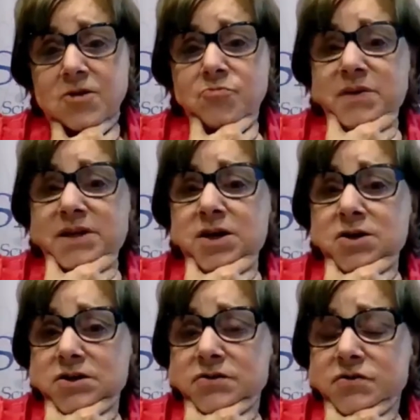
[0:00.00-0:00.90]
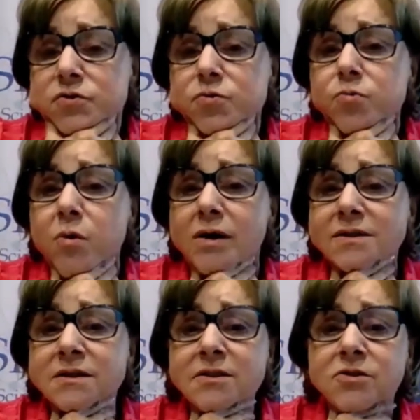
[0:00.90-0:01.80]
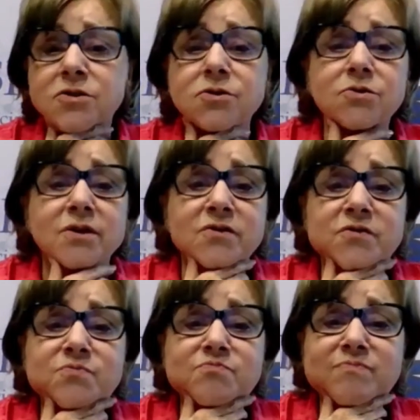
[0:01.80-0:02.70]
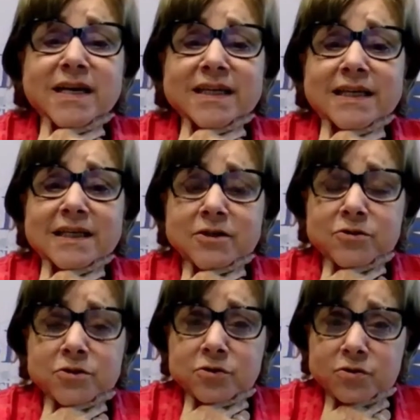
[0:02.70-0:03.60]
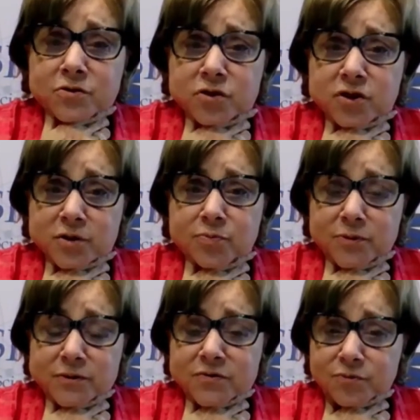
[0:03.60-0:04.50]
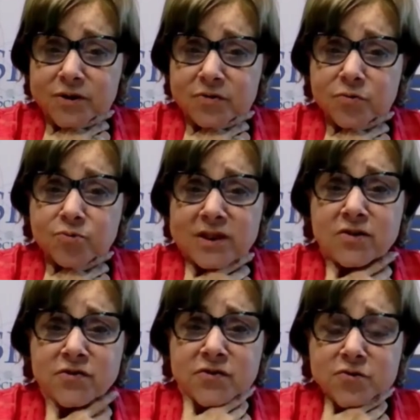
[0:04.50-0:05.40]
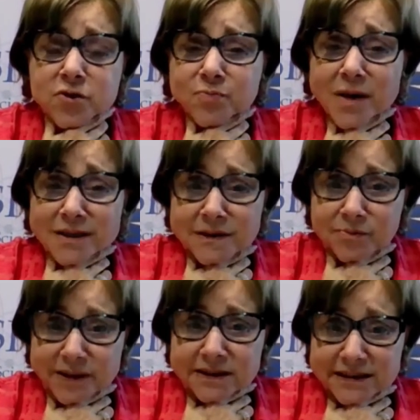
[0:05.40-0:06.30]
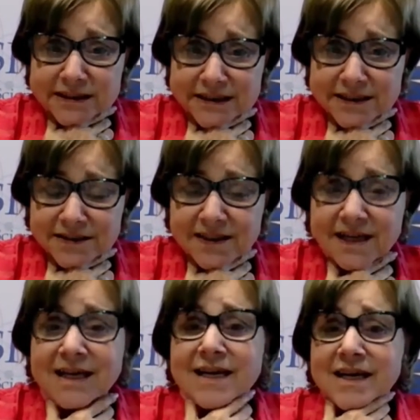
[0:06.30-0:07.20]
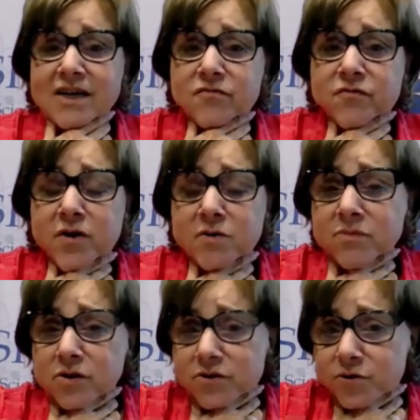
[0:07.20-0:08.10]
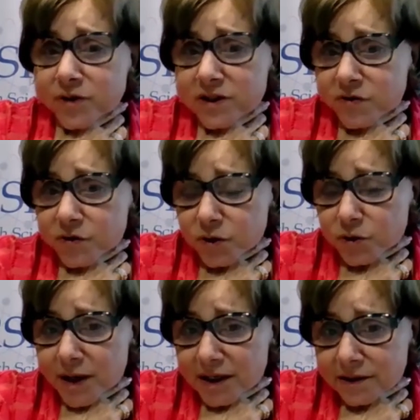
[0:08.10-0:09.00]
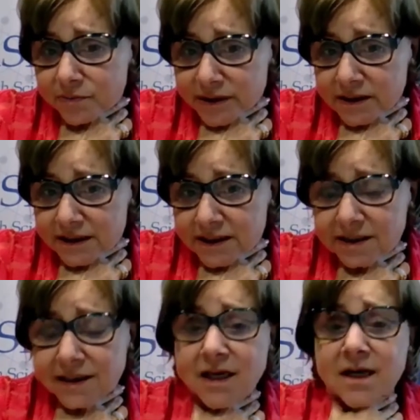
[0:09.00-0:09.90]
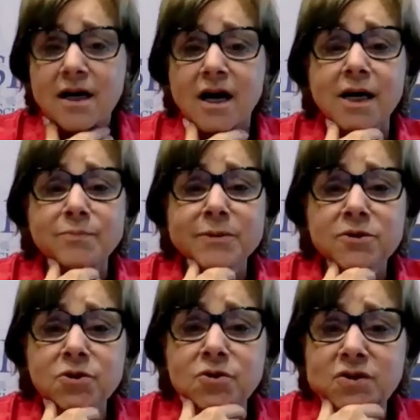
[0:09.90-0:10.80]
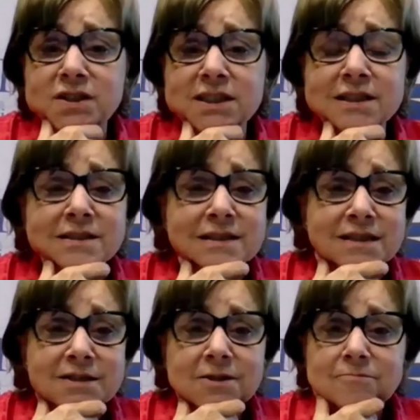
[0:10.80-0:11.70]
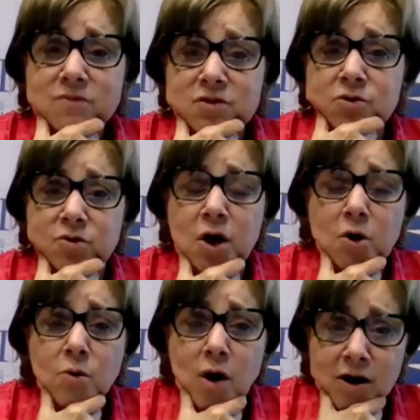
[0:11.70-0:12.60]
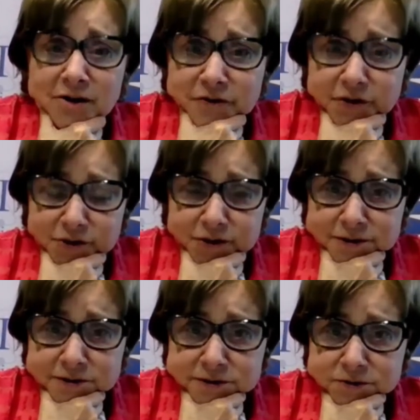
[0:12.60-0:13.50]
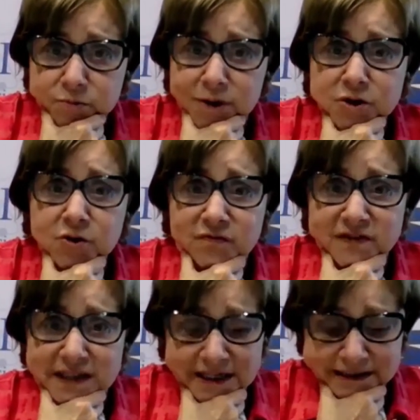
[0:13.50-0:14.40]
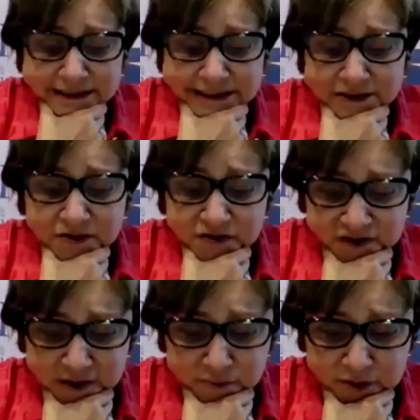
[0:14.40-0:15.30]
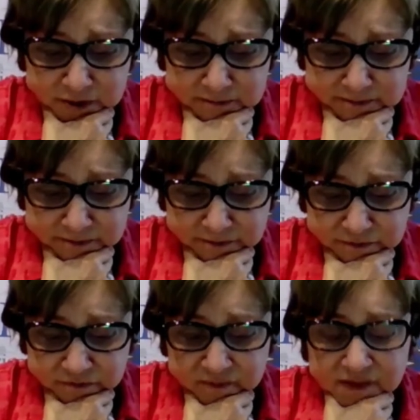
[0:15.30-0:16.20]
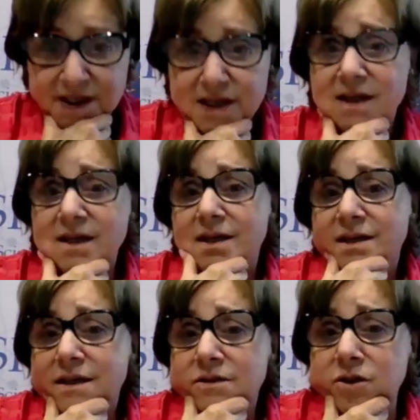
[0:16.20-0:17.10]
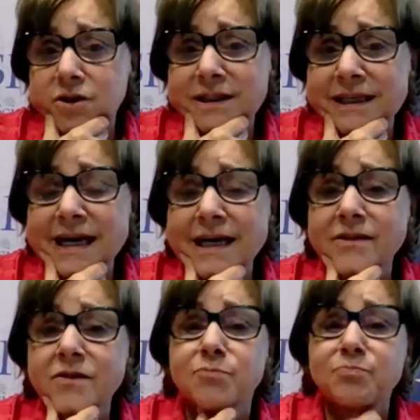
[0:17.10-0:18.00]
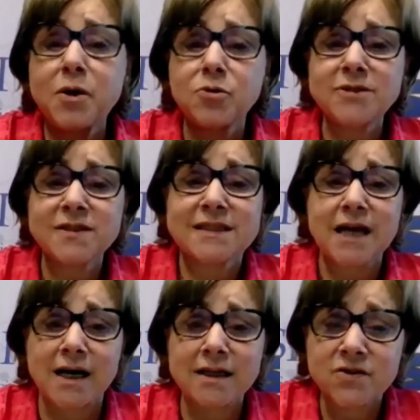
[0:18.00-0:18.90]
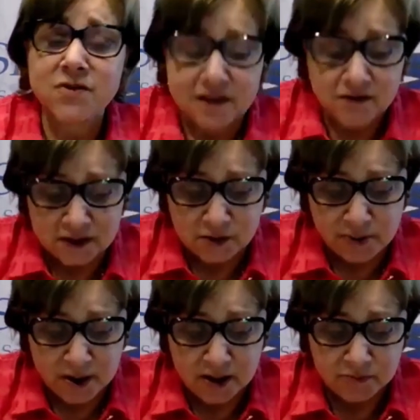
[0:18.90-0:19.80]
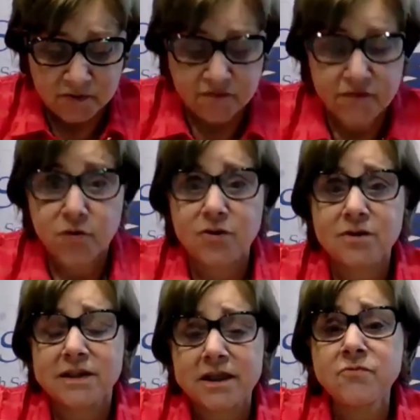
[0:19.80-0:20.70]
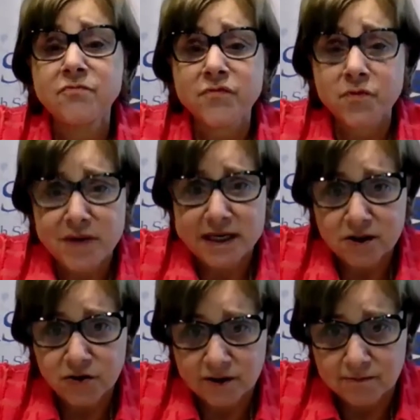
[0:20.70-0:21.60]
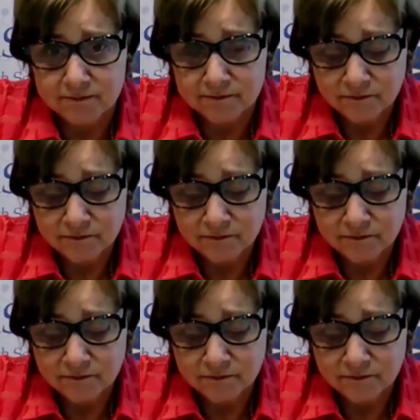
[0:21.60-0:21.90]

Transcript: because you want to do as many internships with, with research possibilities and from those research possibilities, opportunities to co-author what you've done in the summer. Look at the postdocs in the Department for Information.